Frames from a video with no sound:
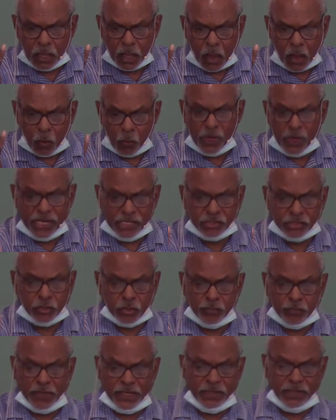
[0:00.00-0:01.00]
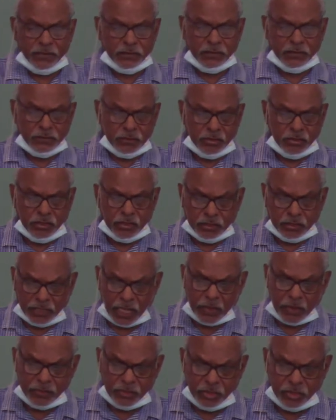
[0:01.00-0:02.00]
we should be
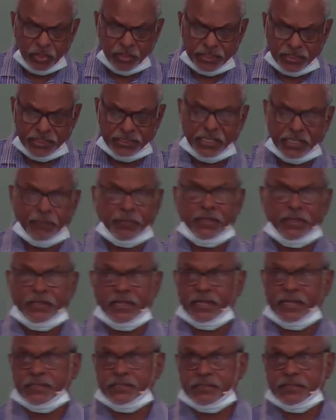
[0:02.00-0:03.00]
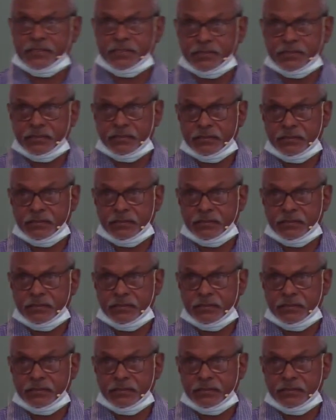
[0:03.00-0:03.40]
going using something that's